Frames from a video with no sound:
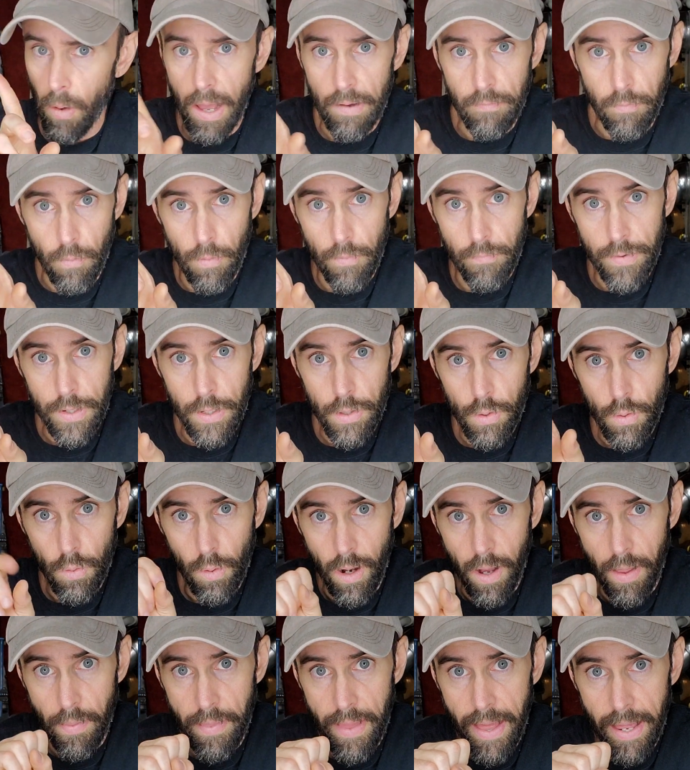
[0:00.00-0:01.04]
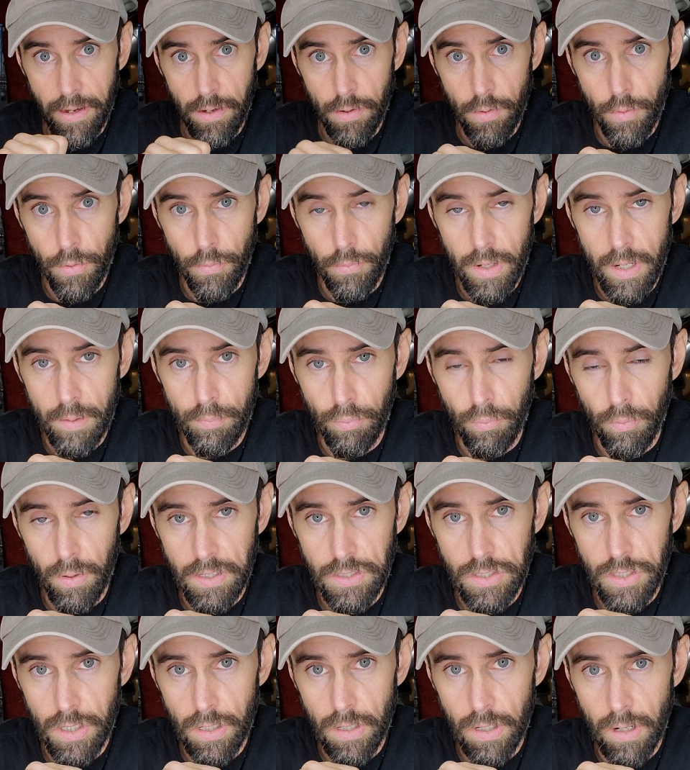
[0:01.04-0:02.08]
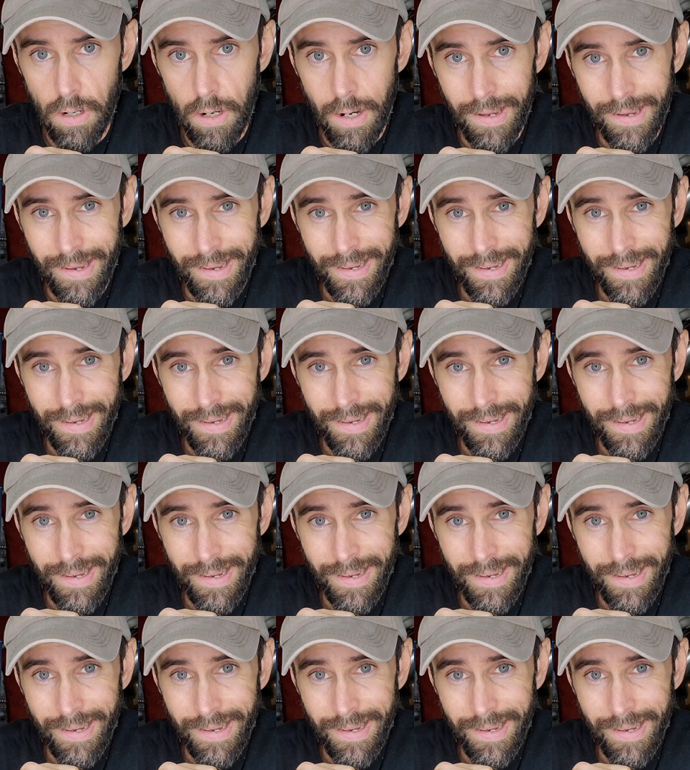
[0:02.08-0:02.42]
have a review on that new 3D printer.